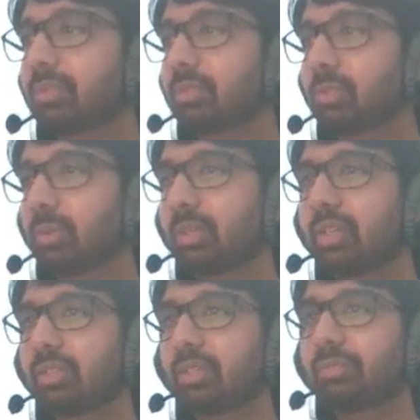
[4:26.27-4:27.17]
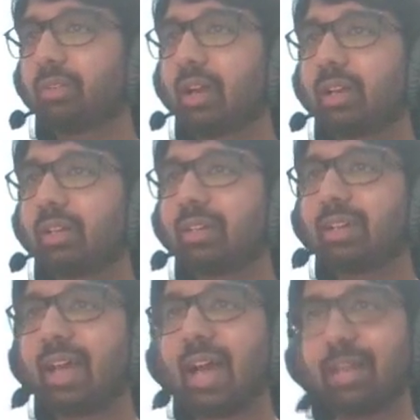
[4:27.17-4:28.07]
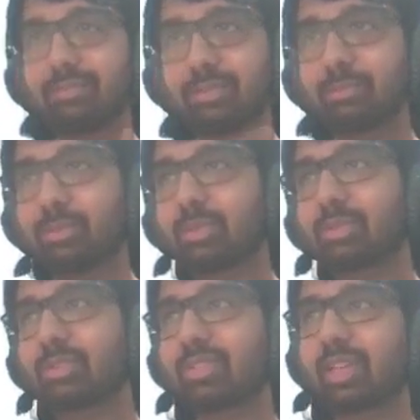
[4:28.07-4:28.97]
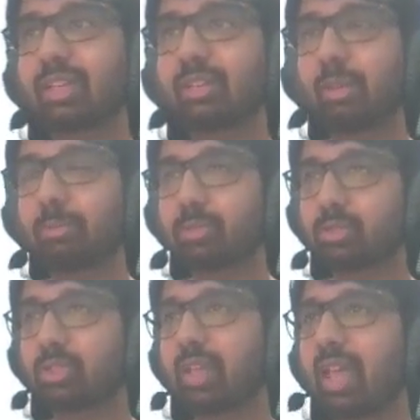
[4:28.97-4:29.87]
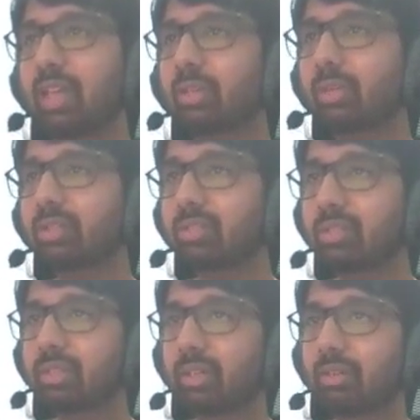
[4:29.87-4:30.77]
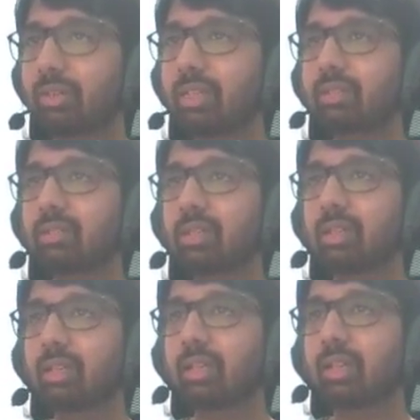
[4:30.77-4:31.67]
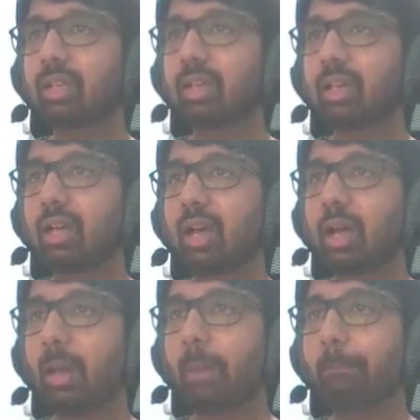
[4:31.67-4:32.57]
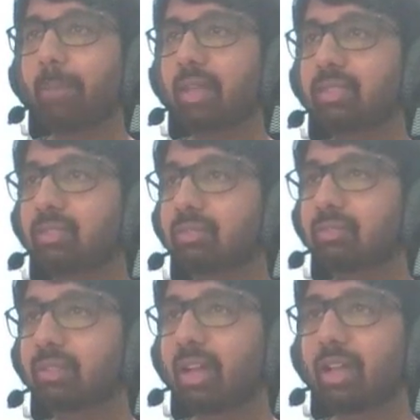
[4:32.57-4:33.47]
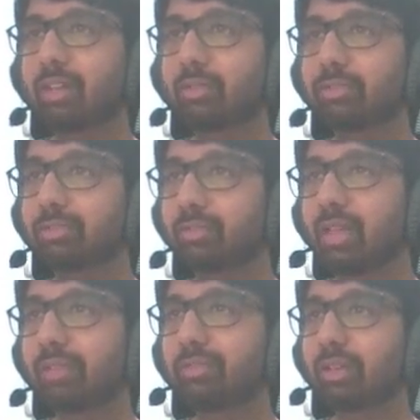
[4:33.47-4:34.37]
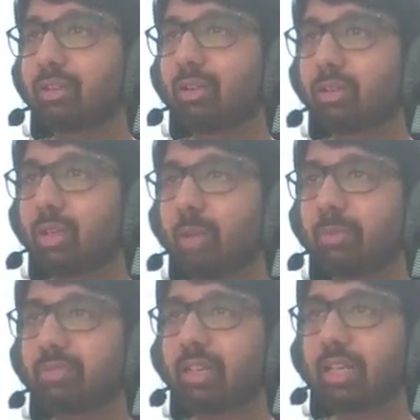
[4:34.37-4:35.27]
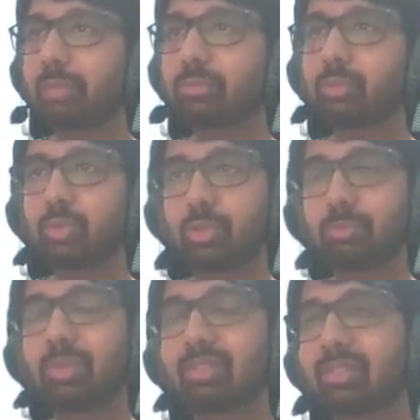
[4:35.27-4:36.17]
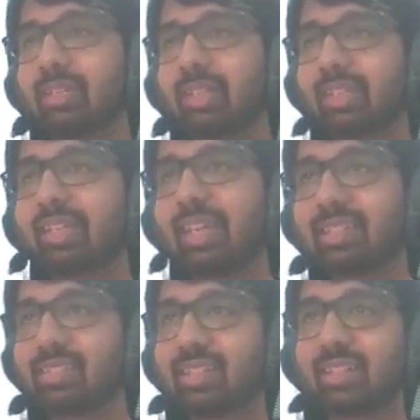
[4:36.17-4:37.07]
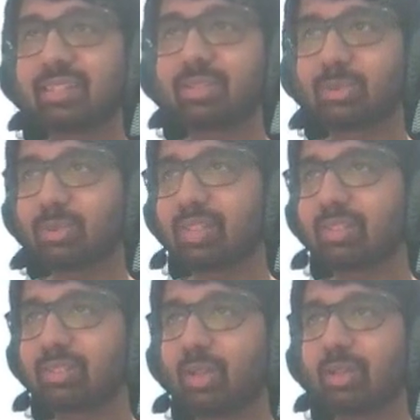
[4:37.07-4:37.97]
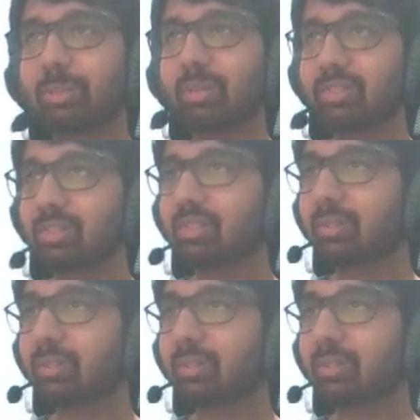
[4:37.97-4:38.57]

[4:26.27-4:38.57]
So king d5, Alfred moves to the second top position. And you can see the green button kind of effect on top of the names, which basically indicates that the student has solved the puzzle.